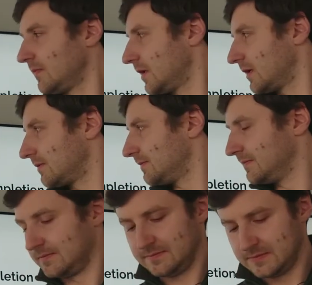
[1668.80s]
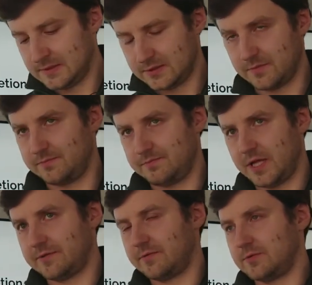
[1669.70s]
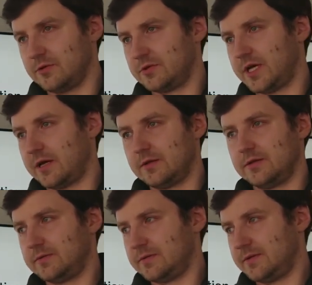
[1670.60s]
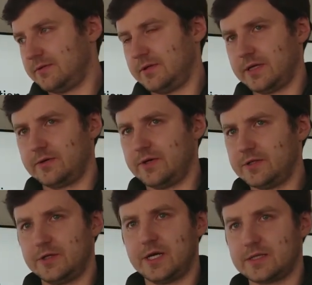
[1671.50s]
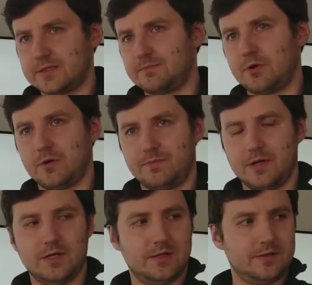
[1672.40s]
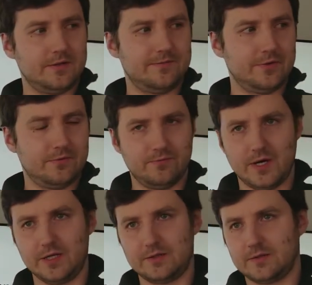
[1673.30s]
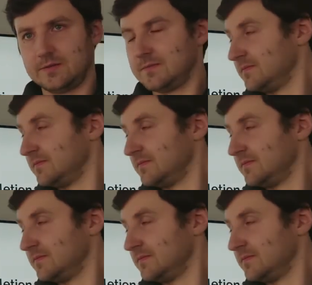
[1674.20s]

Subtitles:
Like some platforms don't handle like redirects properly if you wait,